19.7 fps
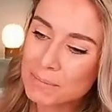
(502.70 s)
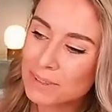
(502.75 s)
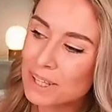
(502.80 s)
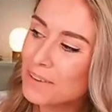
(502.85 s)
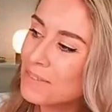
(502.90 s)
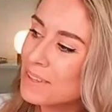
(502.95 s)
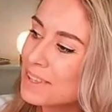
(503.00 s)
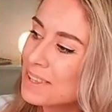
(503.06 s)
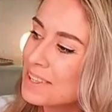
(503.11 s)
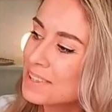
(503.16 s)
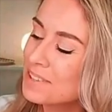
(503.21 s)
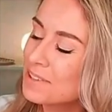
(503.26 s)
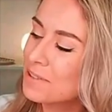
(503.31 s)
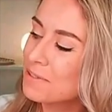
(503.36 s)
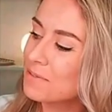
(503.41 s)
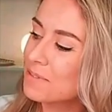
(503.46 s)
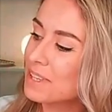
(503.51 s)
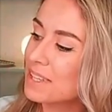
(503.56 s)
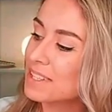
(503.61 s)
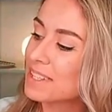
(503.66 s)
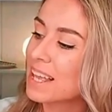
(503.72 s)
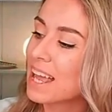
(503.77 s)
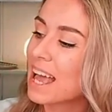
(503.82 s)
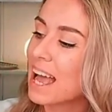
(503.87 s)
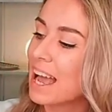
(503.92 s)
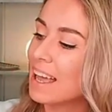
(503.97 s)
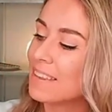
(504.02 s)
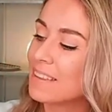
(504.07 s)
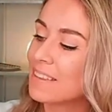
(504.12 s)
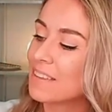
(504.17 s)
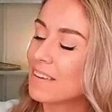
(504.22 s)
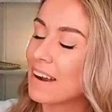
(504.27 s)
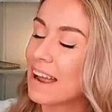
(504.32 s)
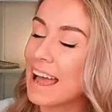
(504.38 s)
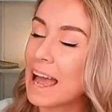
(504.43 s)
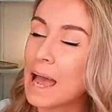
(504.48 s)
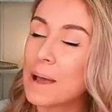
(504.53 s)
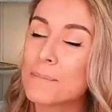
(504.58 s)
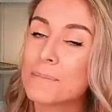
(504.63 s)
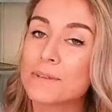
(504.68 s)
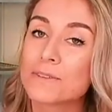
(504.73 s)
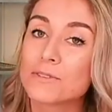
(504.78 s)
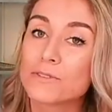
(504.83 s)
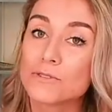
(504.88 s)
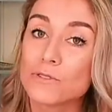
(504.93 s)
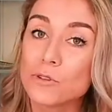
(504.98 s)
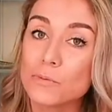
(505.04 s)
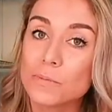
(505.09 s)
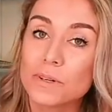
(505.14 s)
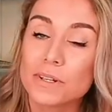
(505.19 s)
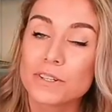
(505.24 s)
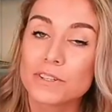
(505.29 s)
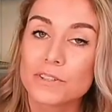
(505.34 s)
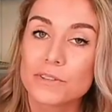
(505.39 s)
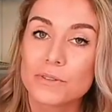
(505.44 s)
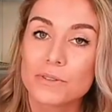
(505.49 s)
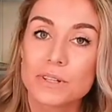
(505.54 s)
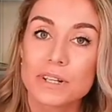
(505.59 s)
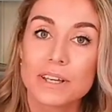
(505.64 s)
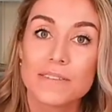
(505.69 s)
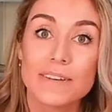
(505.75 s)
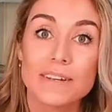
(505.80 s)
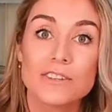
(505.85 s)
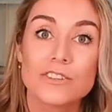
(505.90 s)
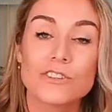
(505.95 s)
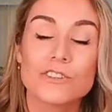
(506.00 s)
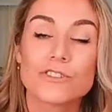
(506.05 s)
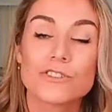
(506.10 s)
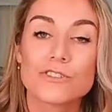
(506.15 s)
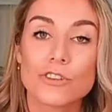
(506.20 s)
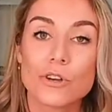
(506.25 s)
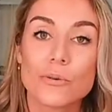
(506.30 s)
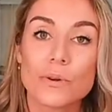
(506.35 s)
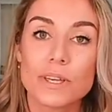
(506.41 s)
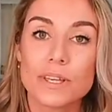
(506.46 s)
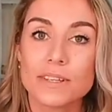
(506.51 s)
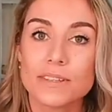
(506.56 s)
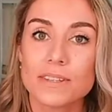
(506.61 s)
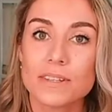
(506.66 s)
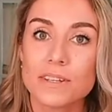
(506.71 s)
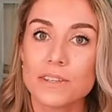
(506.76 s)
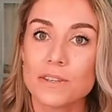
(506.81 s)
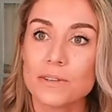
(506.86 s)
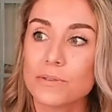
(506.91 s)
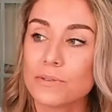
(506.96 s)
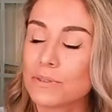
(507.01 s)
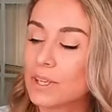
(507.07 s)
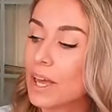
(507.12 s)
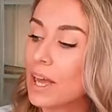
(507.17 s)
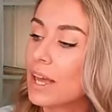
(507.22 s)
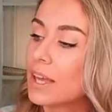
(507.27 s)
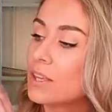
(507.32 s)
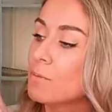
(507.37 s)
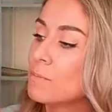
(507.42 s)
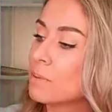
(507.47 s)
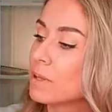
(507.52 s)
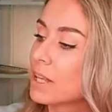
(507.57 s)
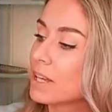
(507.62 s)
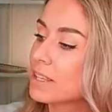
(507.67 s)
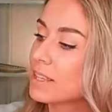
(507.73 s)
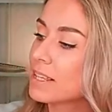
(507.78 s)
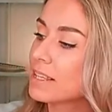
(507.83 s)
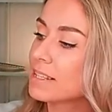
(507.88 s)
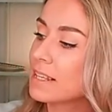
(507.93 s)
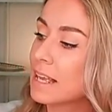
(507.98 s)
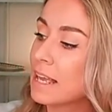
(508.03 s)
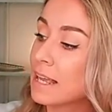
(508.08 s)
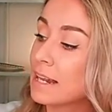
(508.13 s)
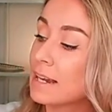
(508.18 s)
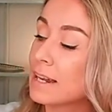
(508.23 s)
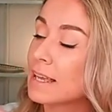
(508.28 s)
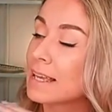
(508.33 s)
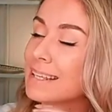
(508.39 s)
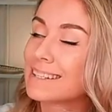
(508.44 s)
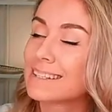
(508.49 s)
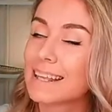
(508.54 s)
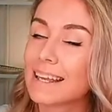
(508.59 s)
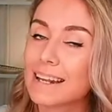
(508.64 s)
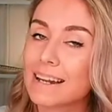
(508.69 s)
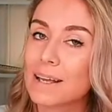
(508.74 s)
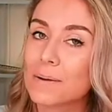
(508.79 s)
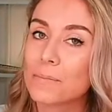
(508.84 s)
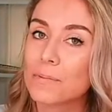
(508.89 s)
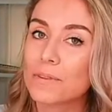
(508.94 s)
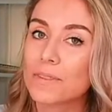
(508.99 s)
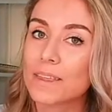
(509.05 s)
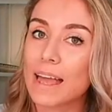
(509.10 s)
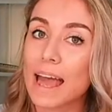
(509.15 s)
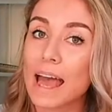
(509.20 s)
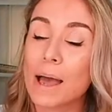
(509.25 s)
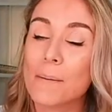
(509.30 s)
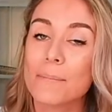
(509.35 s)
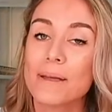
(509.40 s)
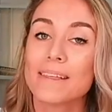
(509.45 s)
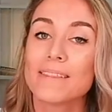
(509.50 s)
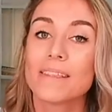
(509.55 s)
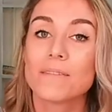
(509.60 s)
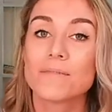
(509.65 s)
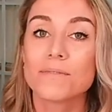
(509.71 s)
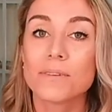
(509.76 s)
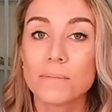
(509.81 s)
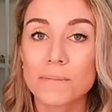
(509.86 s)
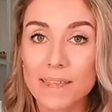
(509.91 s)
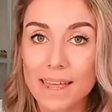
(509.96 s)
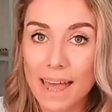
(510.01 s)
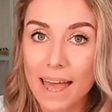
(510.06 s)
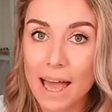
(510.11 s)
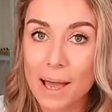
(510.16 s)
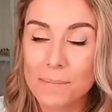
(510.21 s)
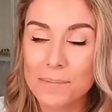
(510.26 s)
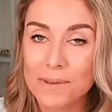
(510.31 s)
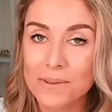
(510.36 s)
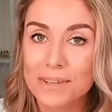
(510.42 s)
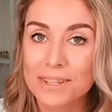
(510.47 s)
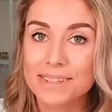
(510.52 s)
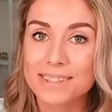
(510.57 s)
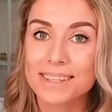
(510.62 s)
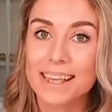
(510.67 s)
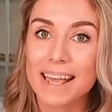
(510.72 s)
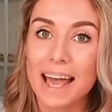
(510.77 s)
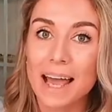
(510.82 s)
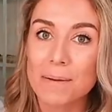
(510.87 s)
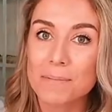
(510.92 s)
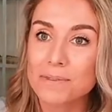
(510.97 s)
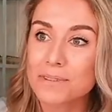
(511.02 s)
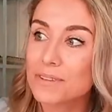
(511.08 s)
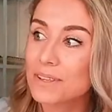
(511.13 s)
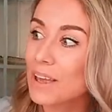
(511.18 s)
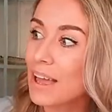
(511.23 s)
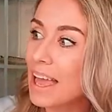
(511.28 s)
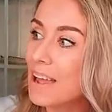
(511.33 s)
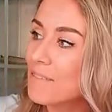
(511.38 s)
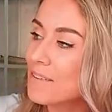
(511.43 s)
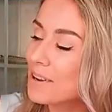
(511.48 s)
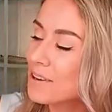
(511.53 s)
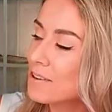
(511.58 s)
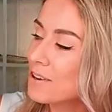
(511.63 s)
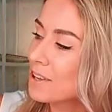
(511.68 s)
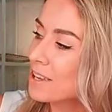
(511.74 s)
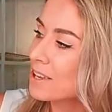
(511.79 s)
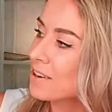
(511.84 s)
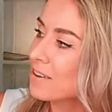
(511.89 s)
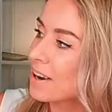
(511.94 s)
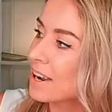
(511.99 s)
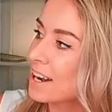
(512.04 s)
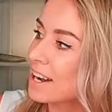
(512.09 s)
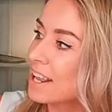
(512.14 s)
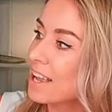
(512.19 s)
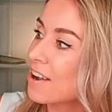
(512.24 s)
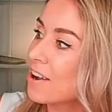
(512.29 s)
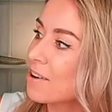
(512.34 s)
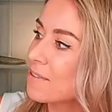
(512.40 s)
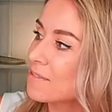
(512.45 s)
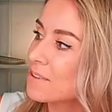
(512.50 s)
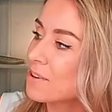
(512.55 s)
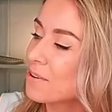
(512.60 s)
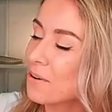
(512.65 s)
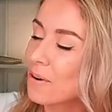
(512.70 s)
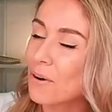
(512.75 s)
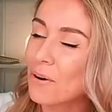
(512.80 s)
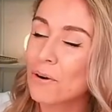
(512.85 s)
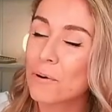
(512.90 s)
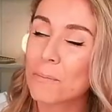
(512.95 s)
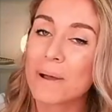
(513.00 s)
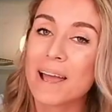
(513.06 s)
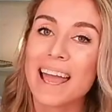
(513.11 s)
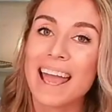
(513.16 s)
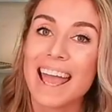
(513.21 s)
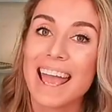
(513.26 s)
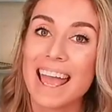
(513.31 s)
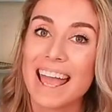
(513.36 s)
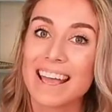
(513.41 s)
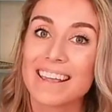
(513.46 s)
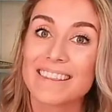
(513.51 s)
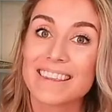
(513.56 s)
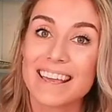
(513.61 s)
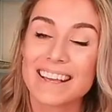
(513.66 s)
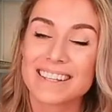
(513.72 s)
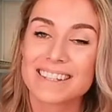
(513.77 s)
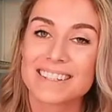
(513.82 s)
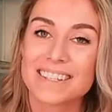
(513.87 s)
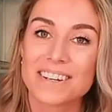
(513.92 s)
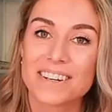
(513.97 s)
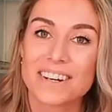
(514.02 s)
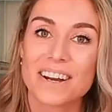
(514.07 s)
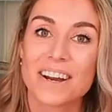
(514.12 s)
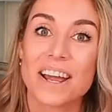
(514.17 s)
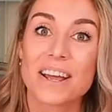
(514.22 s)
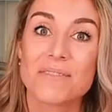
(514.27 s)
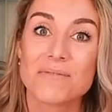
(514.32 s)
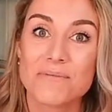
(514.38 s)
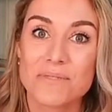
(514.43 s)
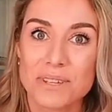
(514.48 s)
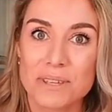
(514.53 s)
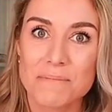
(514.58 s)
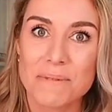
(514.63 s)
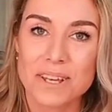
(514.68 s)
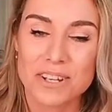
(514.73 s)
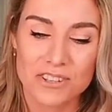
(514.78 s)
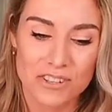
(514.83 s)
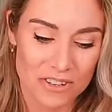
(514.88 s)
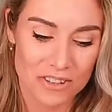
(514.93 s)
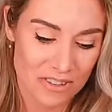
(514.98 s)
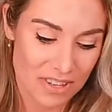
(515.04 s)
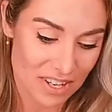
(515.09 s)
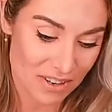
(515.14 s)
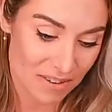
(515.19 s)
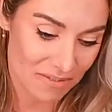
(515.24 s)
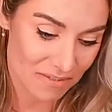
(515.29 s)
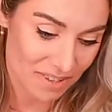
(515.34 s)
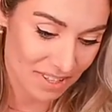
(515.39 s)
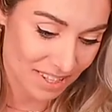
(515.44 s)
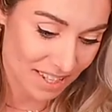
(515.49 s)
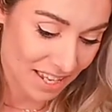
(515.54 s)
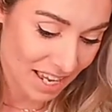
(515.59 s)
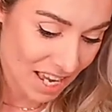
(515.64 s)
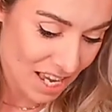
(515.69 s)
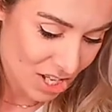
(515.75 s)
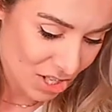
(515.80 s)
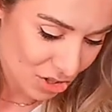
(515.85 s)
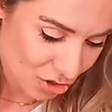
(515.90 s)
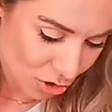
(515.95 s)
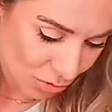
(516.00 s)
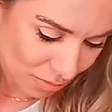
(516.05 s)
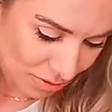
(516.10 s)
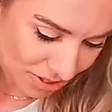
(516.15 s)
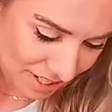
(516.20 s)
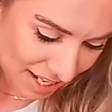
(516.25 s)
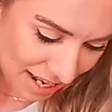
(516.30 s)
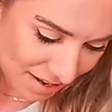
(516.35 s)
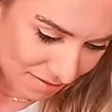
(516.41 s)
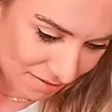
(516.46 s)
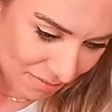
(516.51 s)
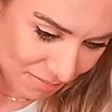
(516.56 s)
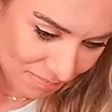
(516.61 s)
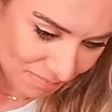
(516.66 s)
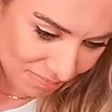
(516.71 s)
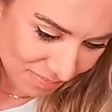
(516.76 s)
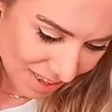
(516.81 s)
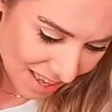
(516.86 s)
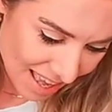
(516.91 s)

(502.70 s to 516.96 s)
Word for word: I'm loving these Eufys. I think their app is super intuitive and just so easy to use. You plug these in, set it up with the app, and then from the app, you can see absolutely every nook and cranny of your home and the exterior and really make sure that you're feeling super safe.